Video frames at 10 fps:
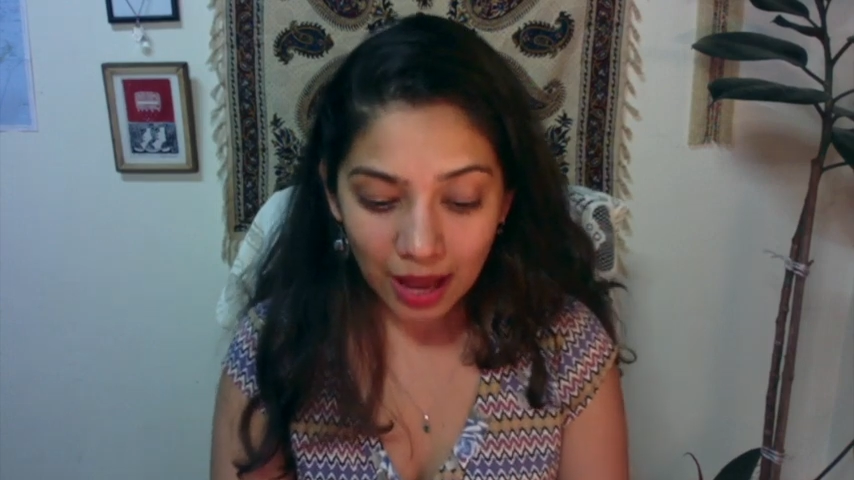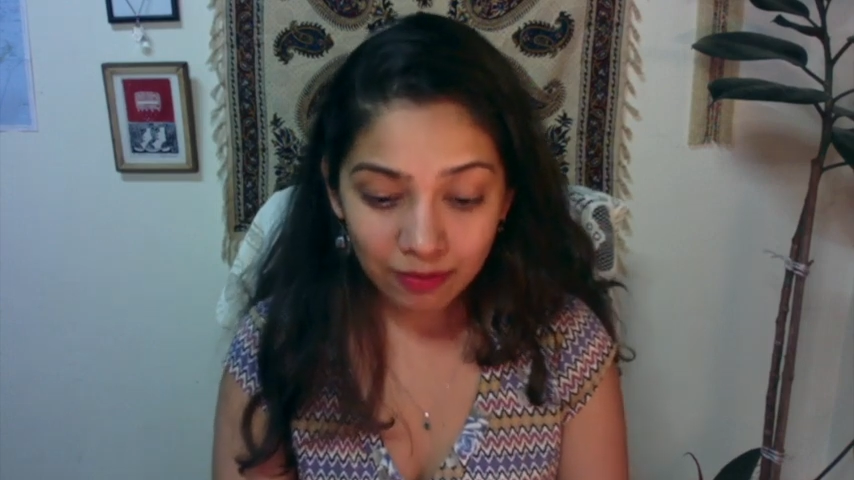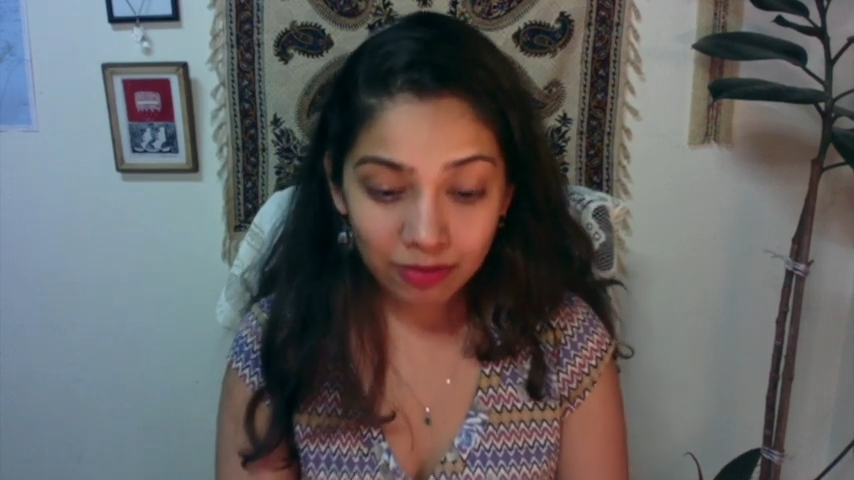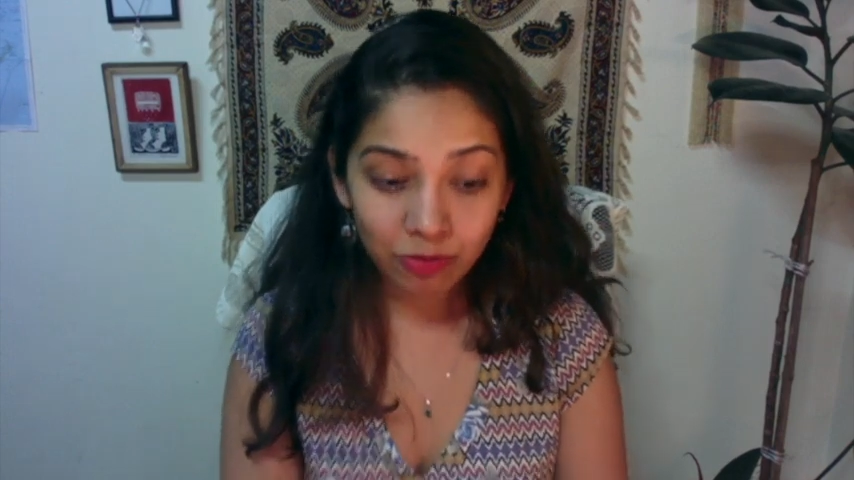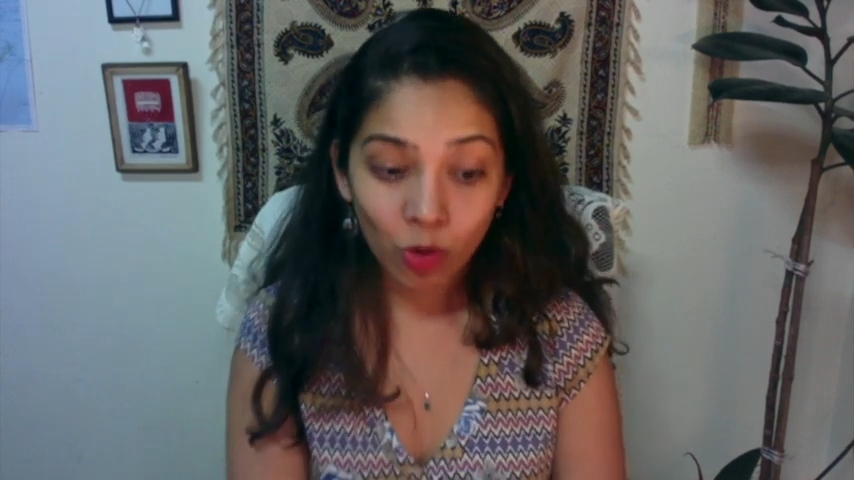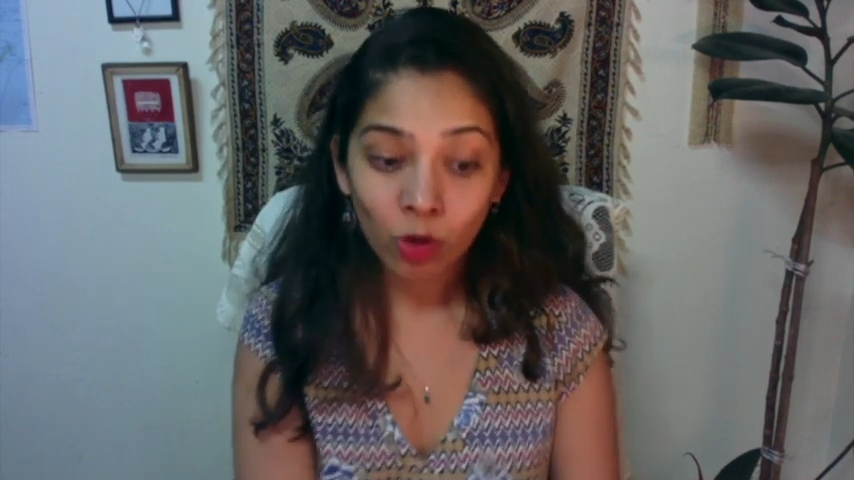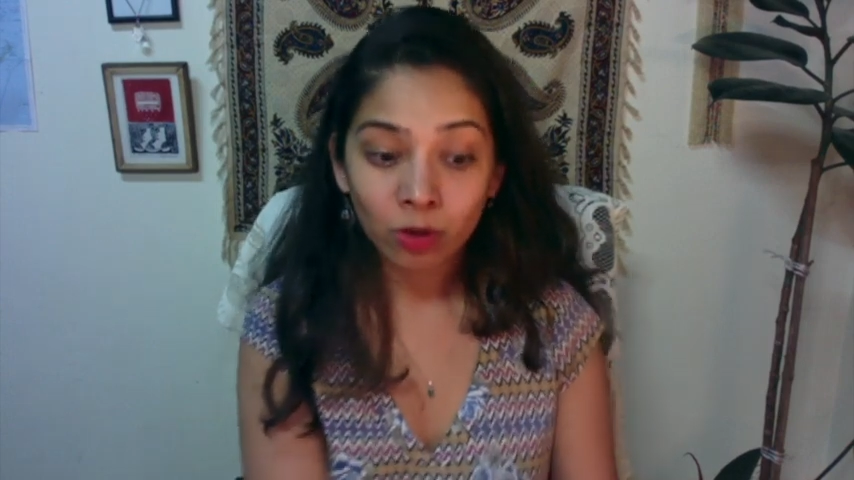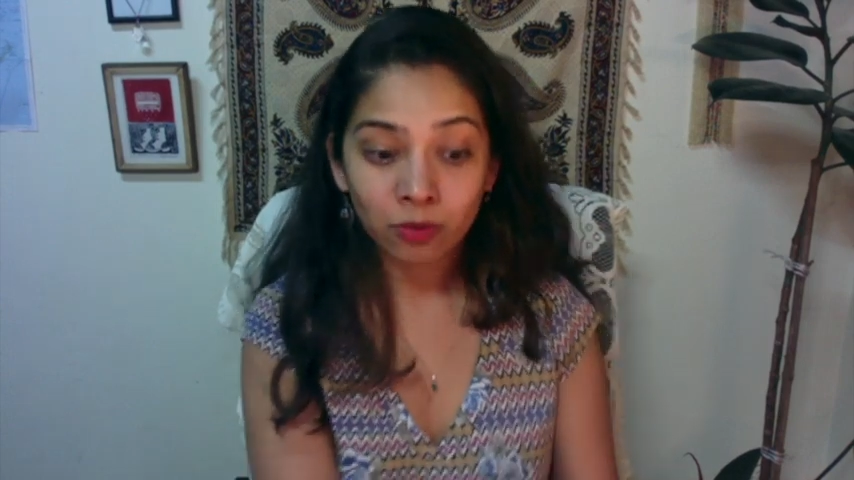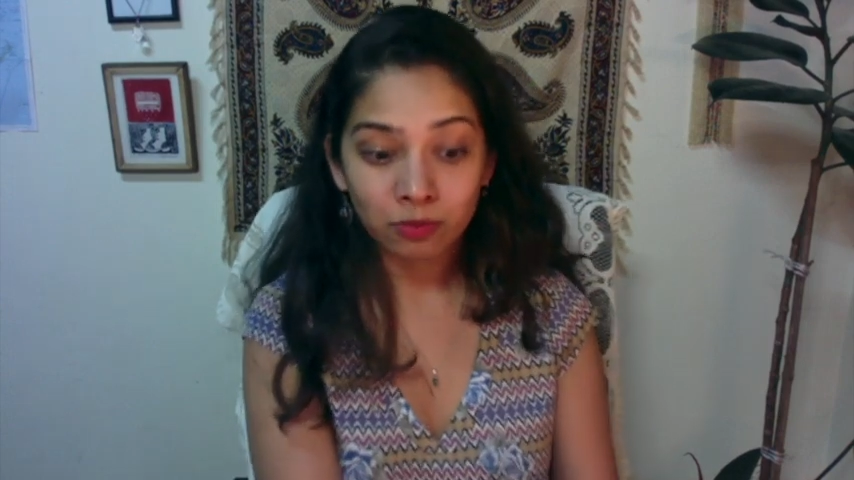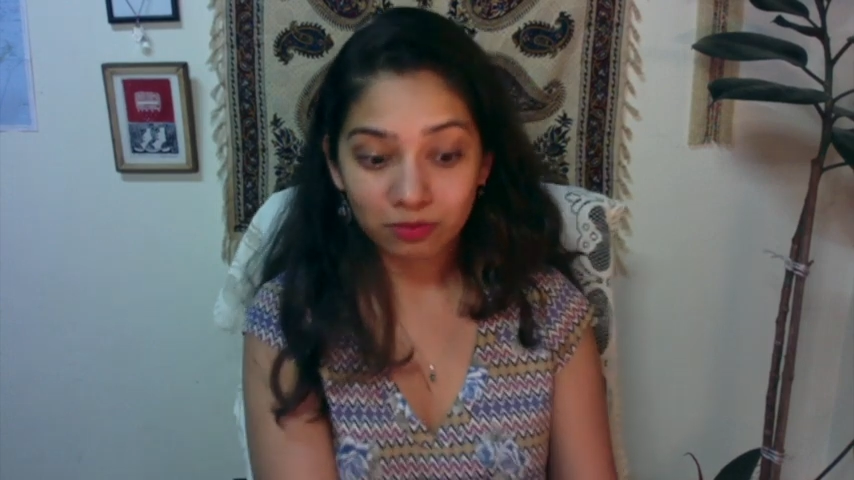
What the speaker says: we've all,